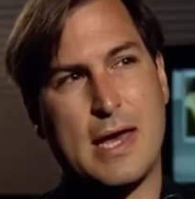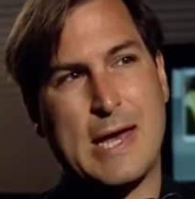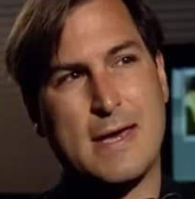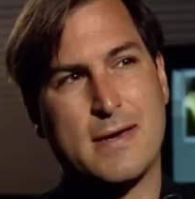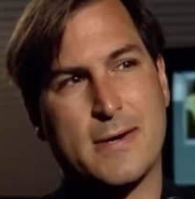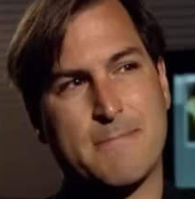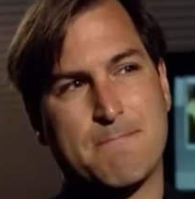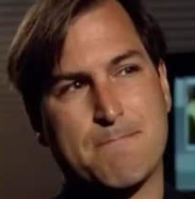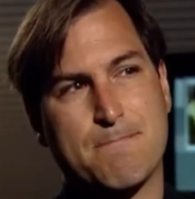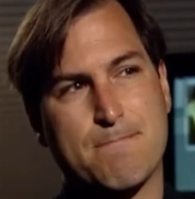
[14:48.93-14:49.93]
a,
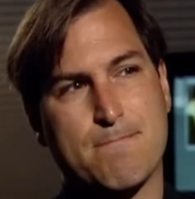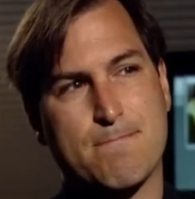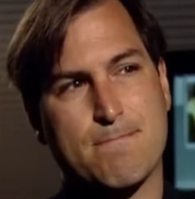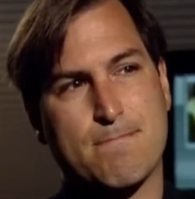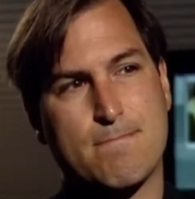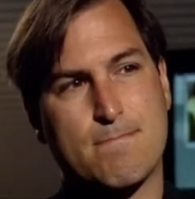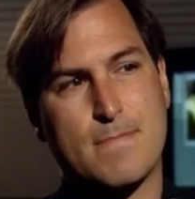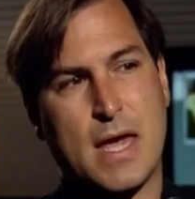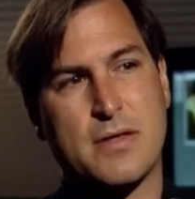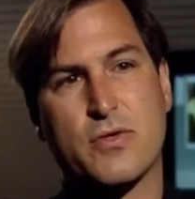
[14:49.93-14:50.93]
um,
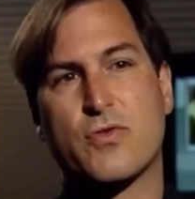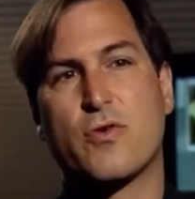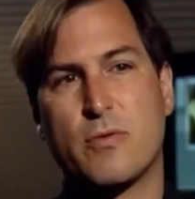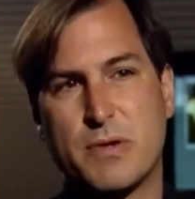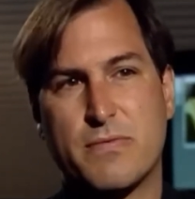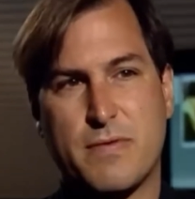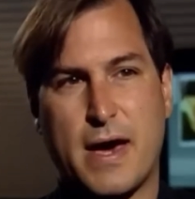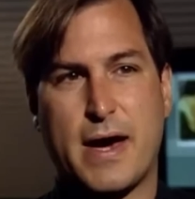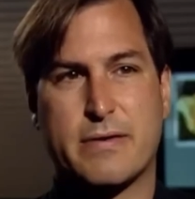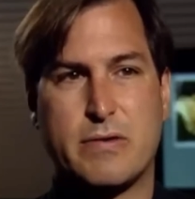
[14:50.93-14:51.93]
a disturbing
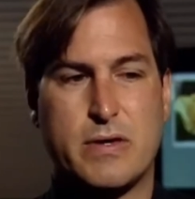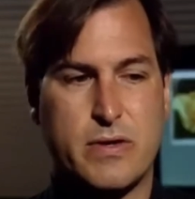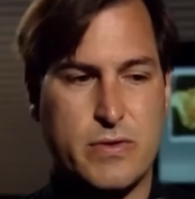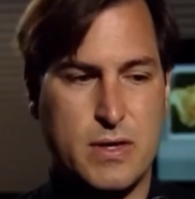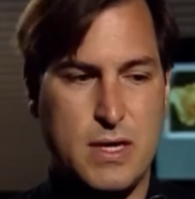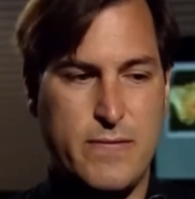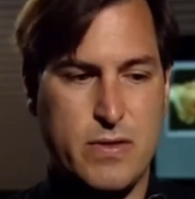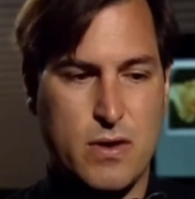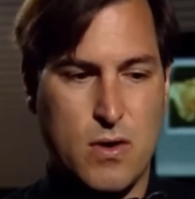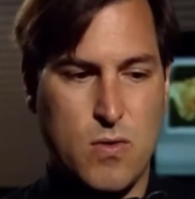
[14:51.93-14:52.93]
fact is that
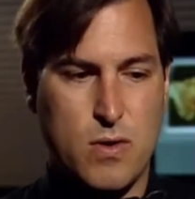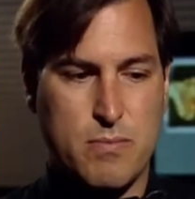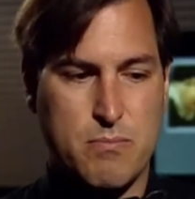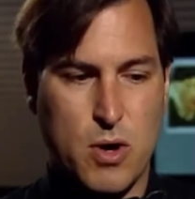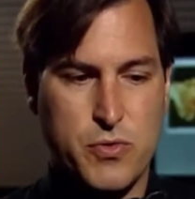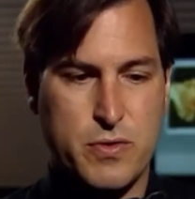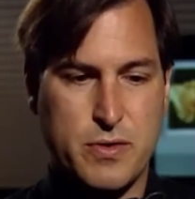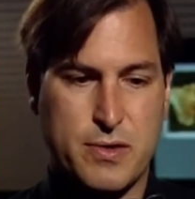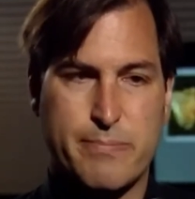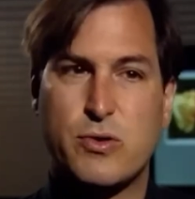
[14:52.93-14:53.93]
even though most
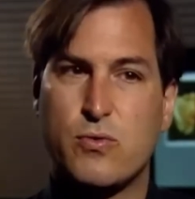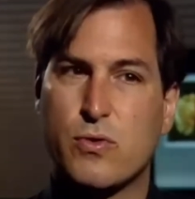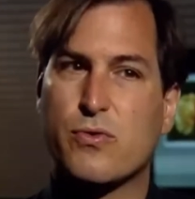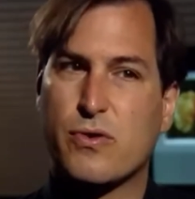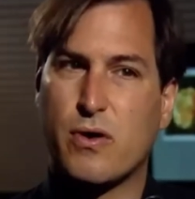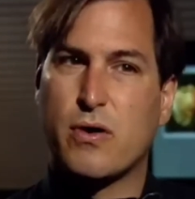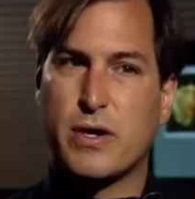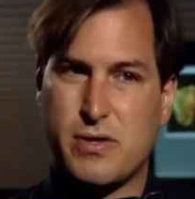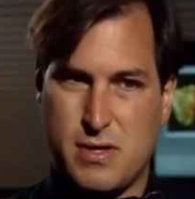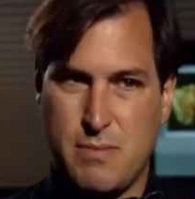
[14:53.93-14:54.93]
of the computers
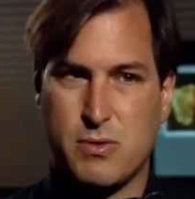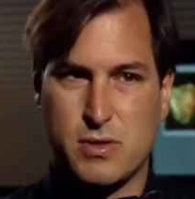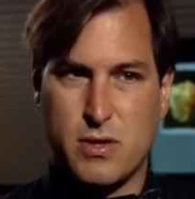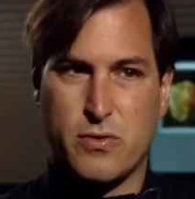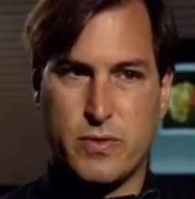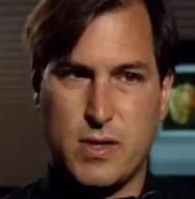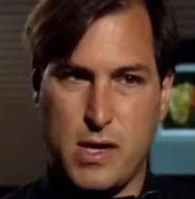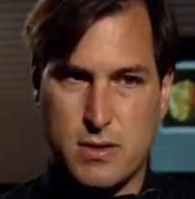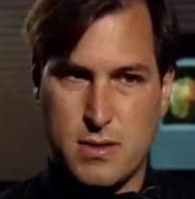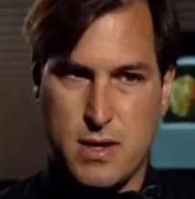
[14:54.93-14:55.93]
are assembled here in the
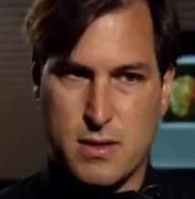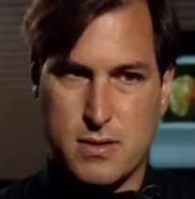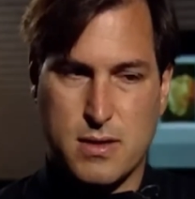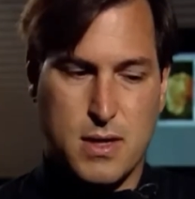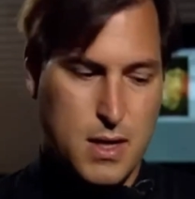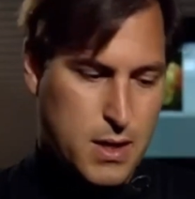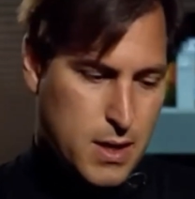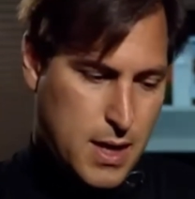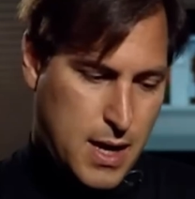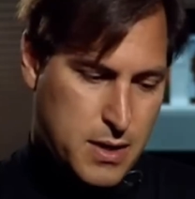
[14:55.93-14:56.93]
United States,
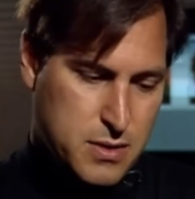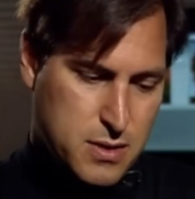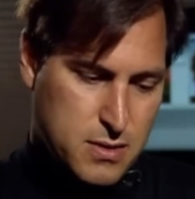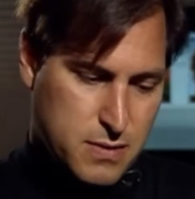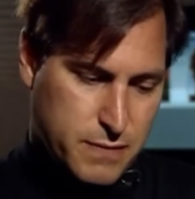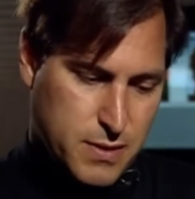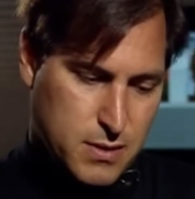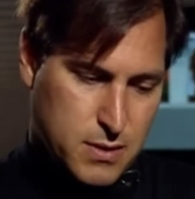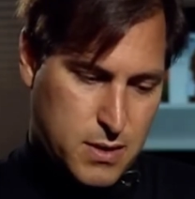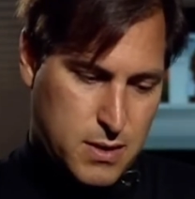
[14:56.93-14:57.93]
a
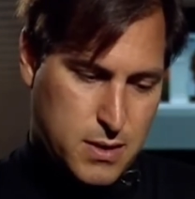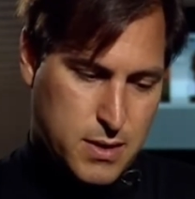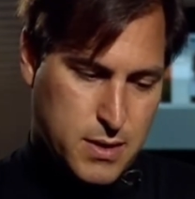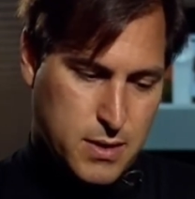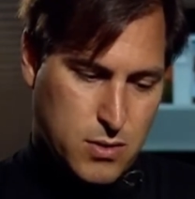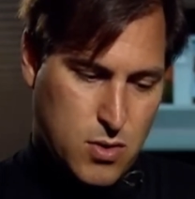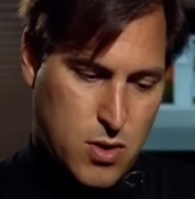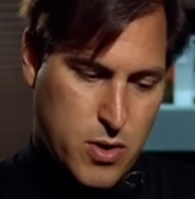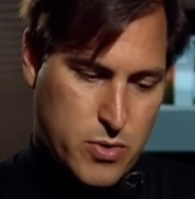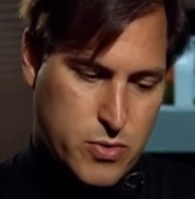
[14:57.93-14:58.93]
significantly uh,
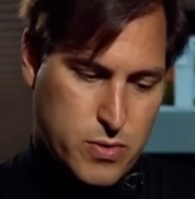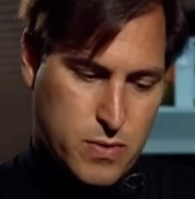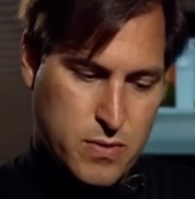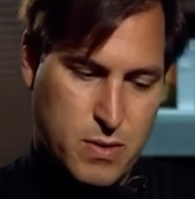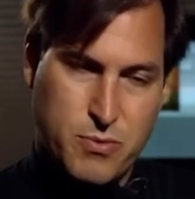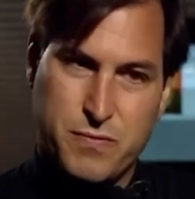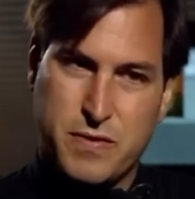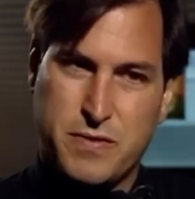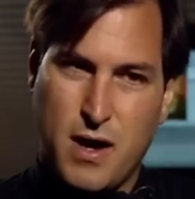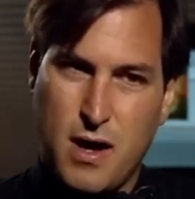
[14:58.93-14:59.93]
large number of
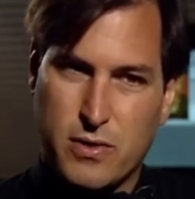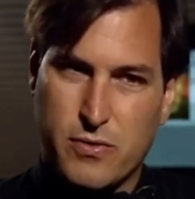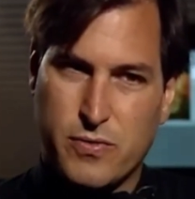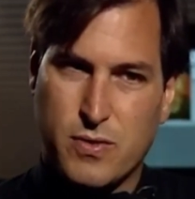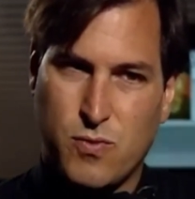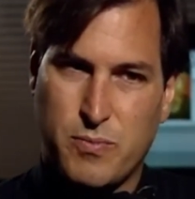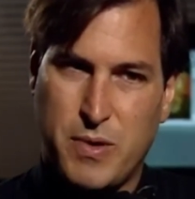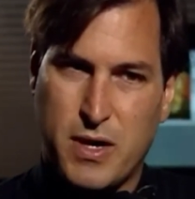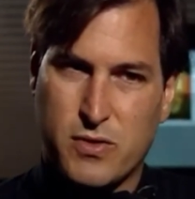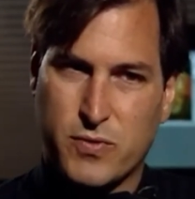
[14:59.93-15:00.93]
the dollars that one
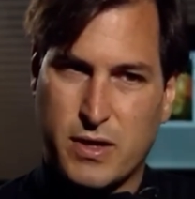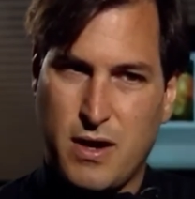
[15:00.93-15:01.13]
pays for the